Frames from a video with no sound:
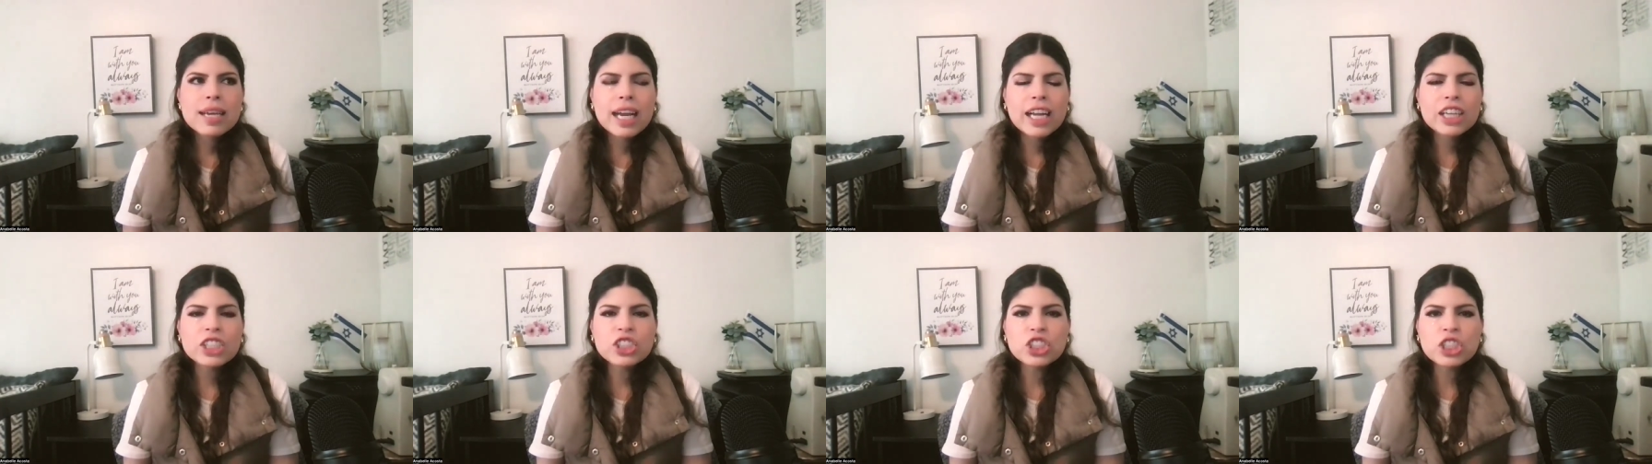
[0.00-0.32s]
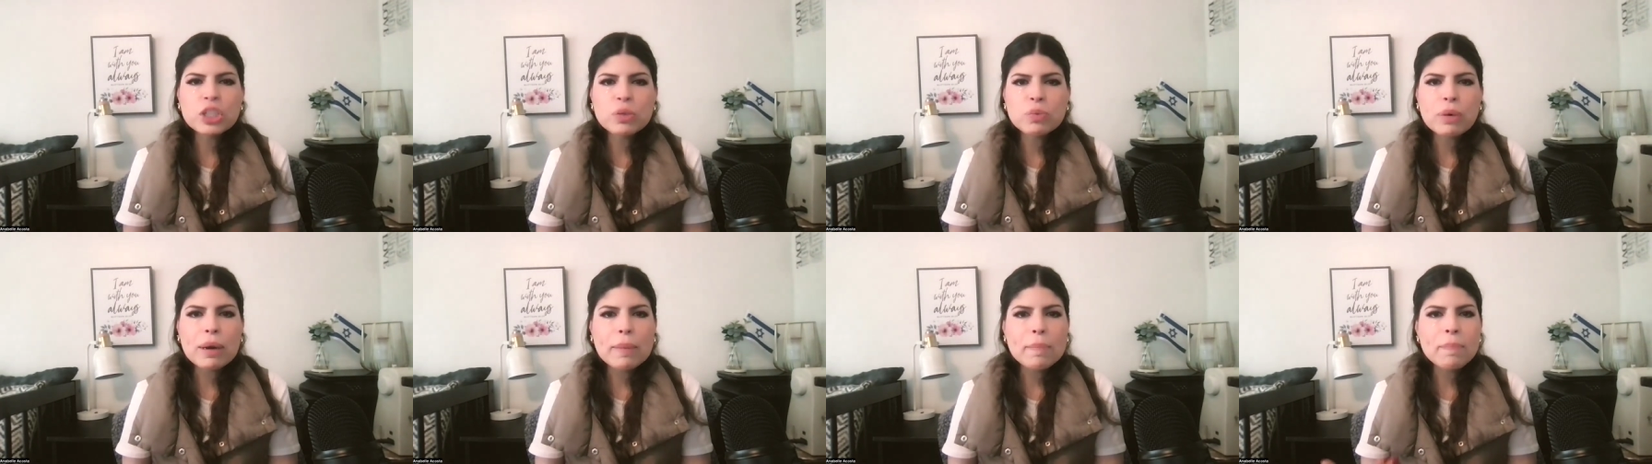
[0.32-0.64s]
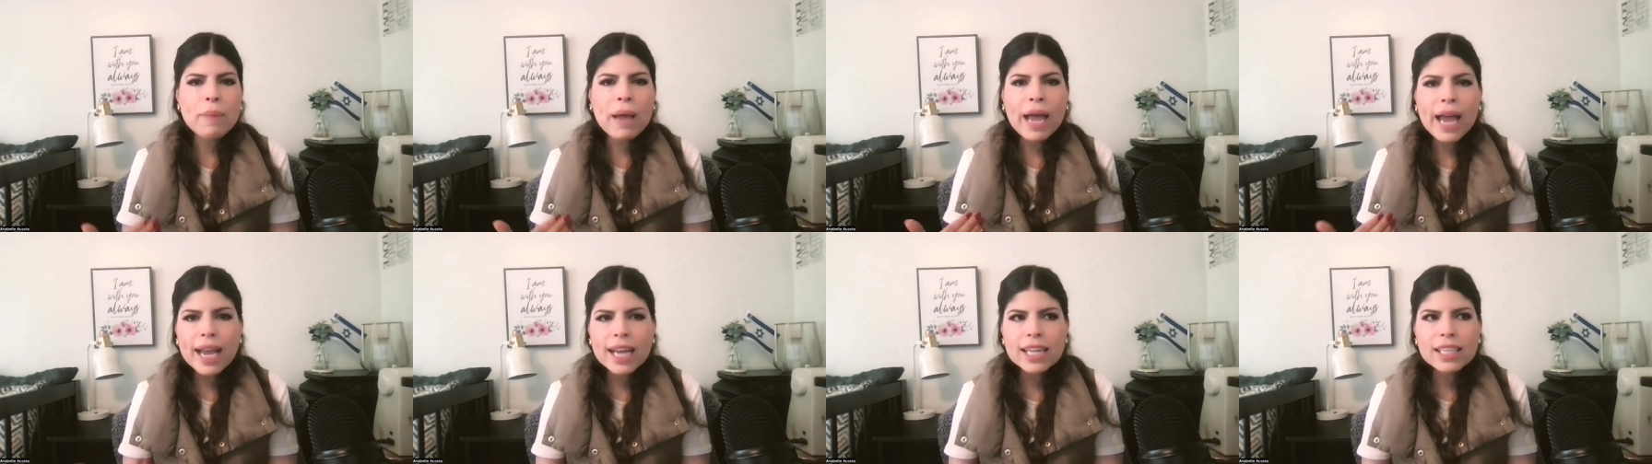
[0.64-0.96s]
And she
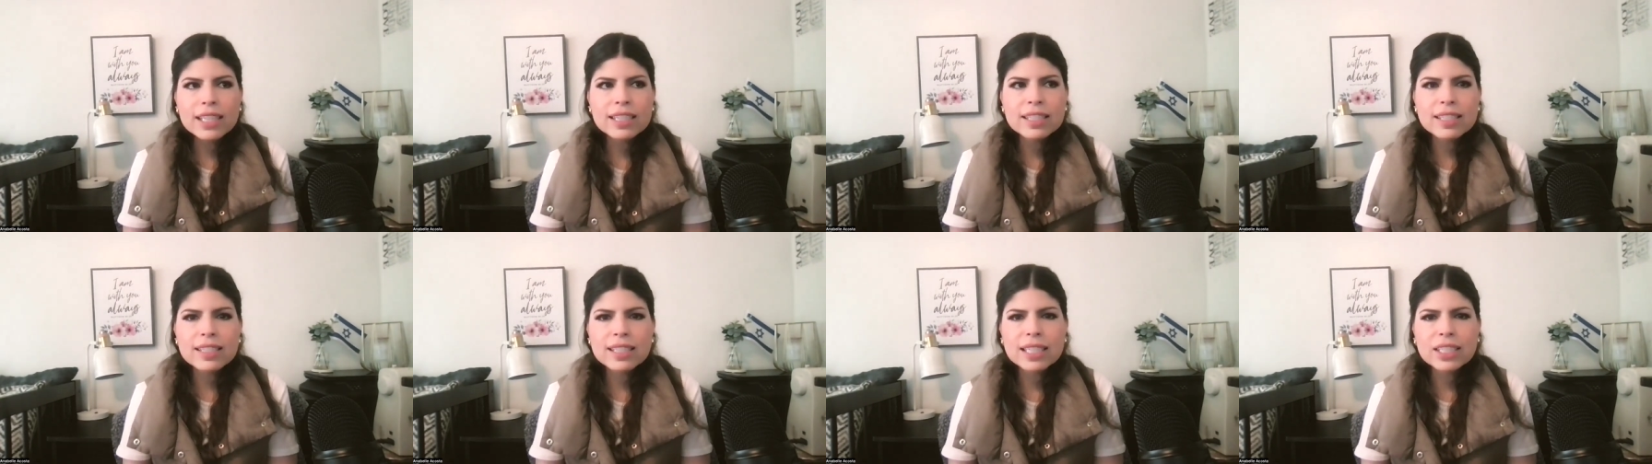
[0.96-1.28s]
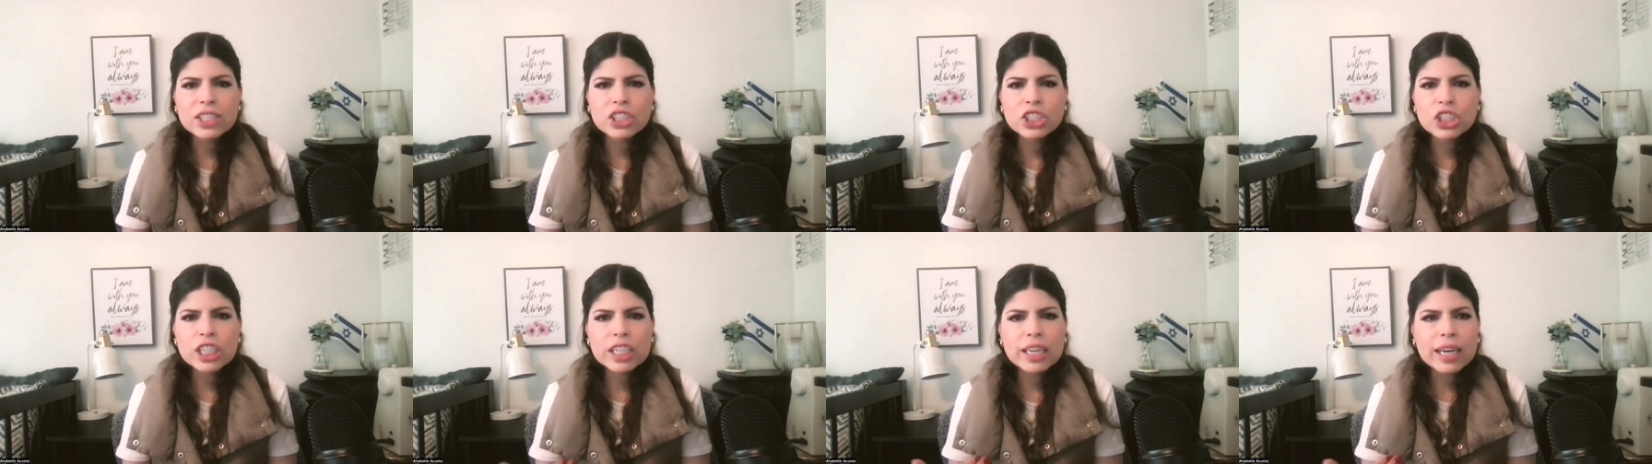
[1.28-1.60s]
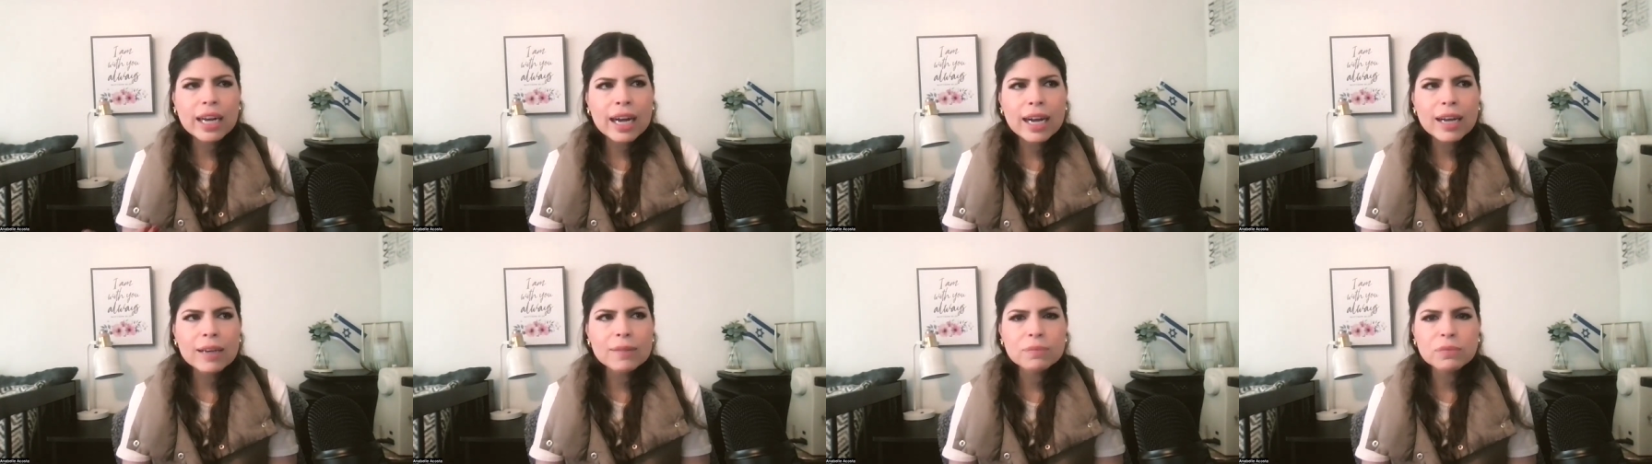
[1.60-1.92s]
repents, and she
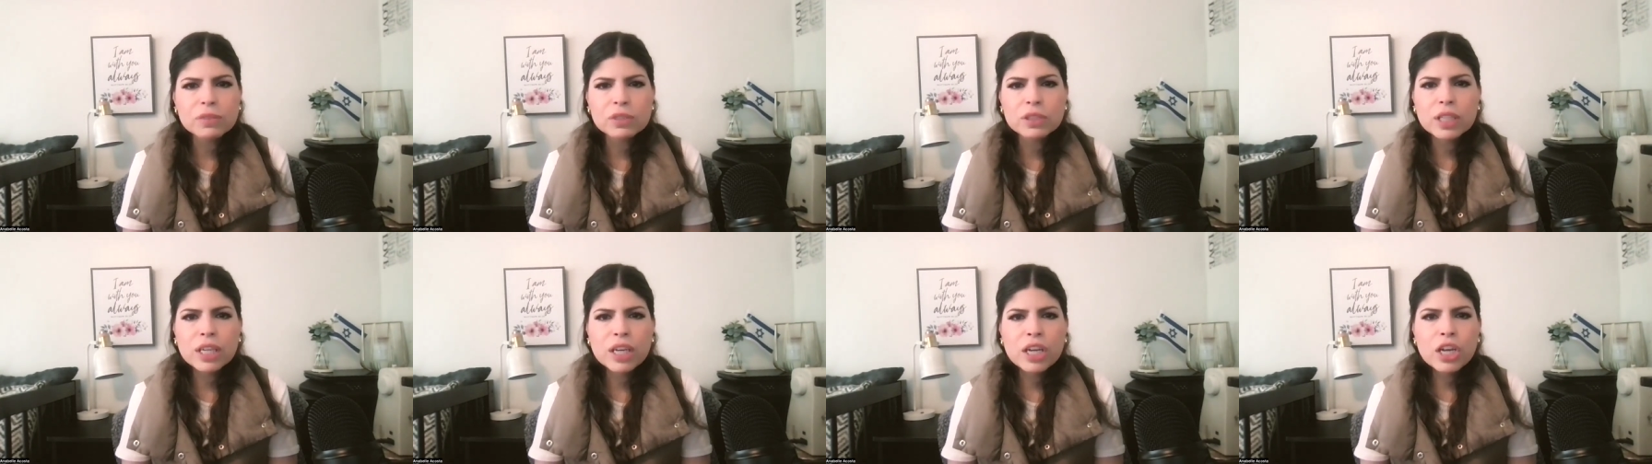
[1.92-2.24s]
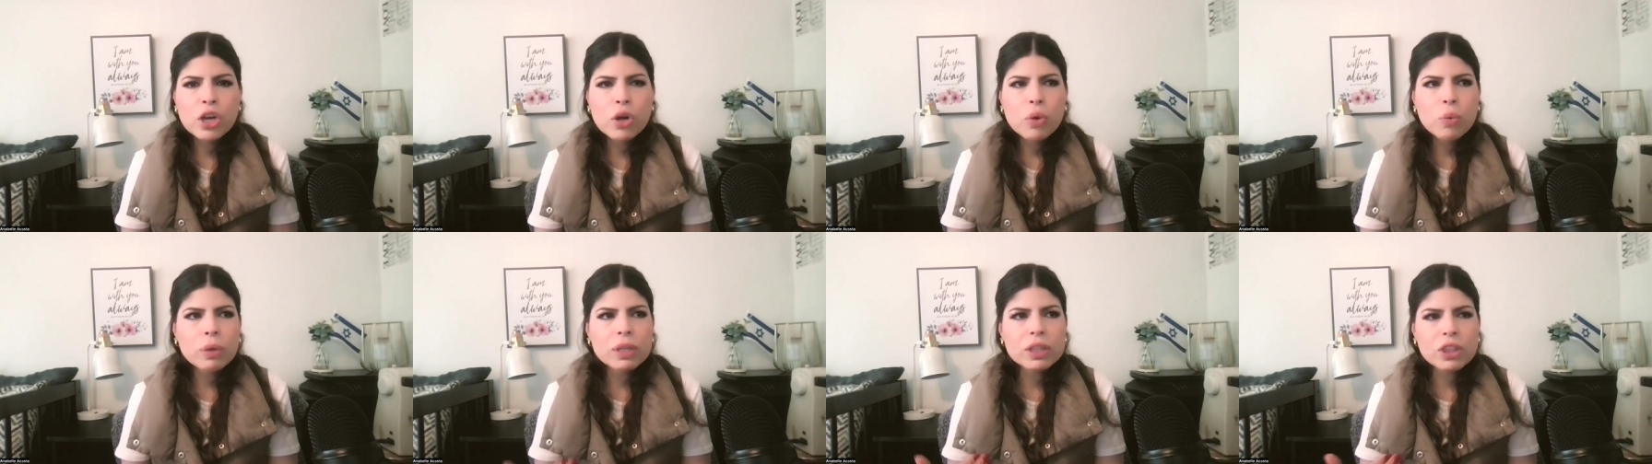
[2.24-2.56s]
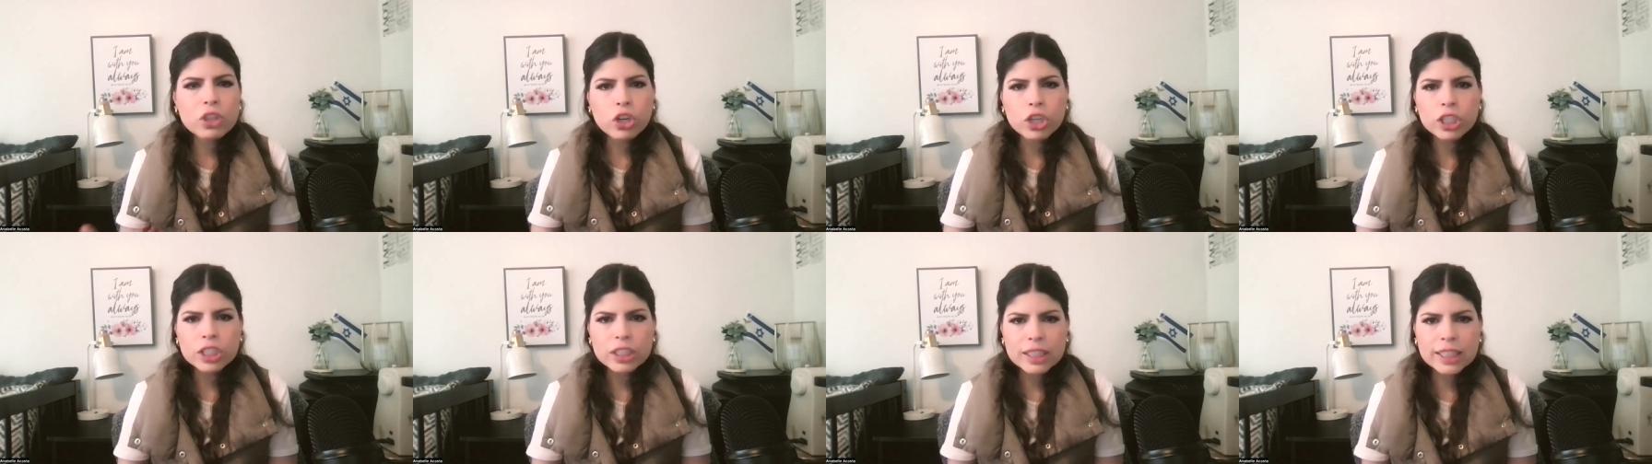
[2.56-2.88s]
comes
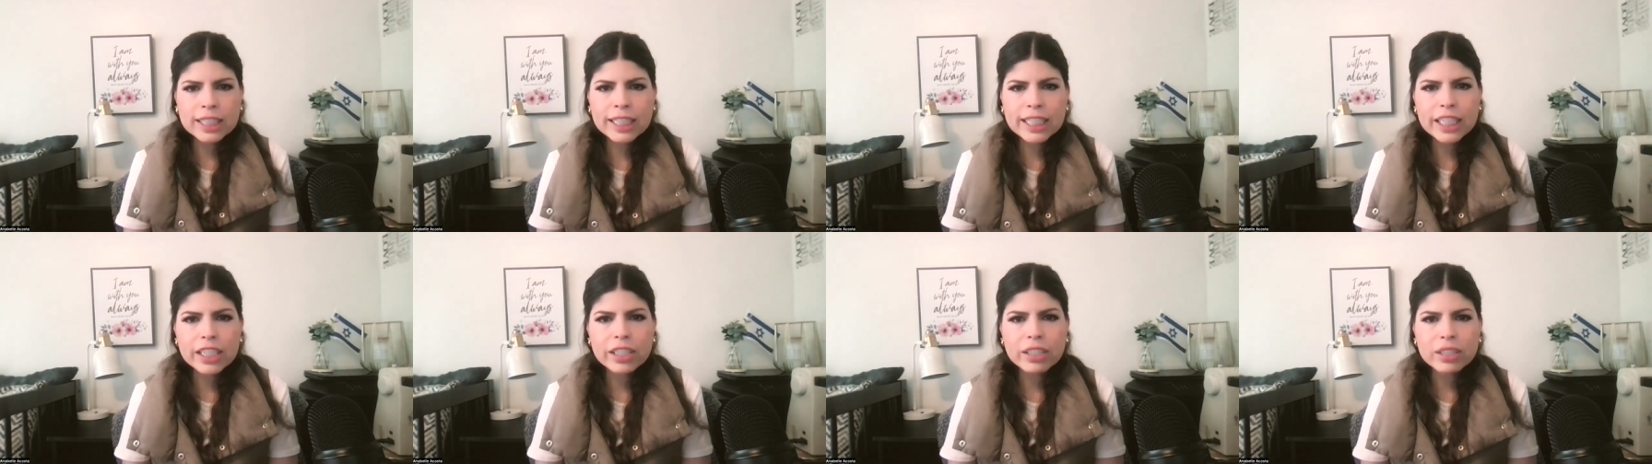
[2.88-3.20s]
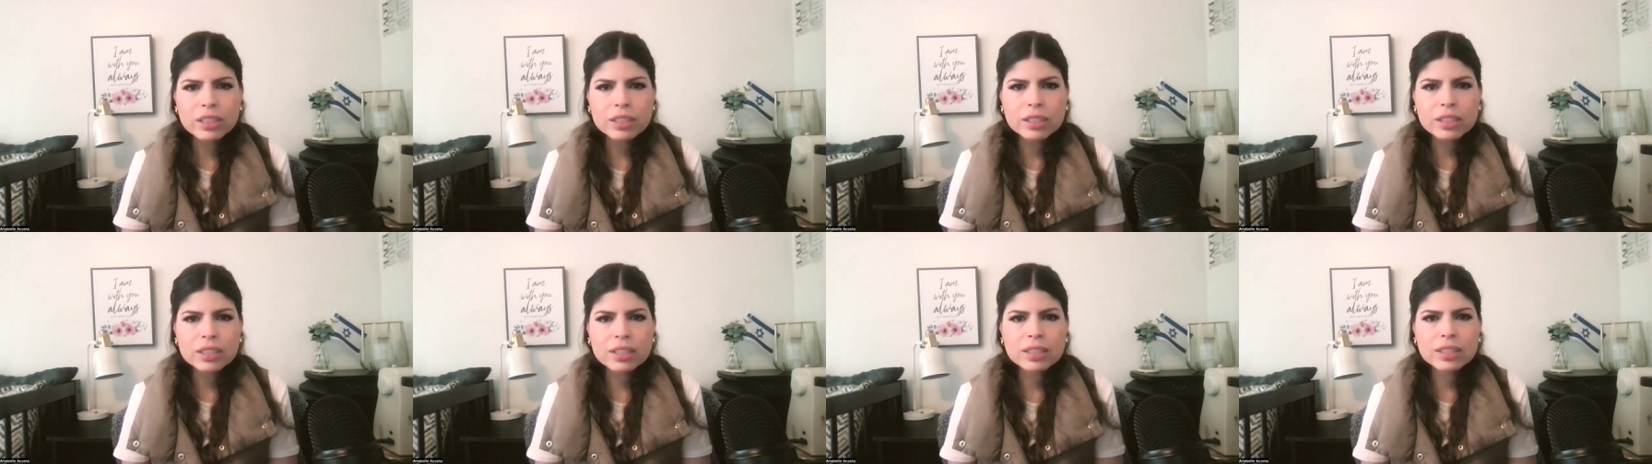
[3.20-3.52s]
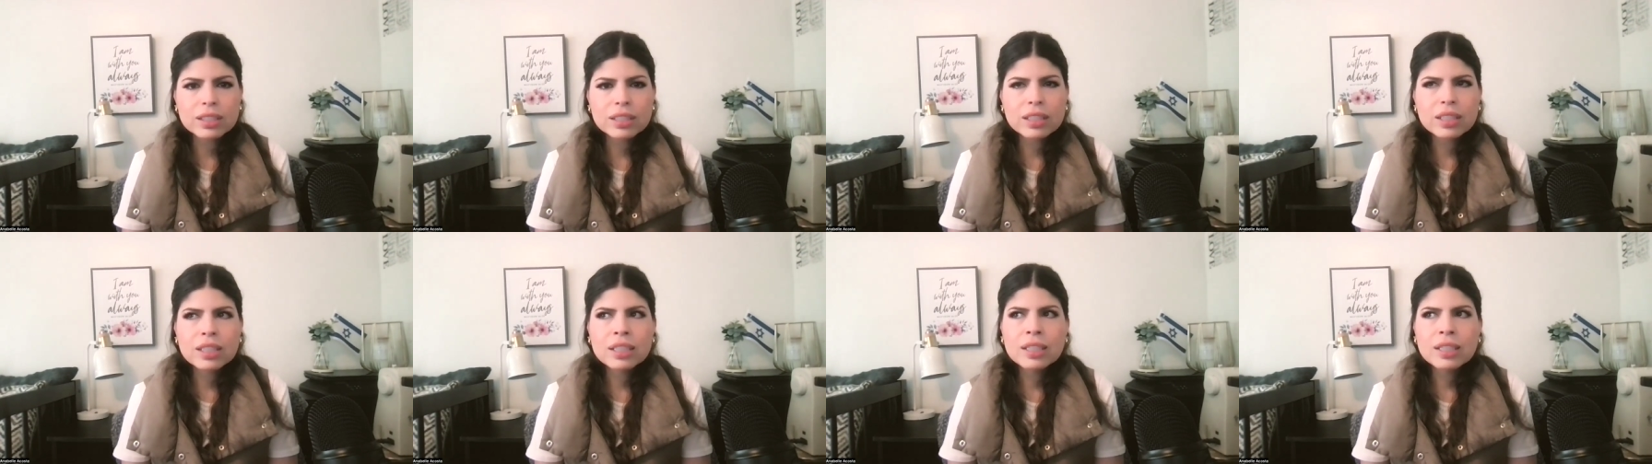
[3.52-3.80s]
with her tears.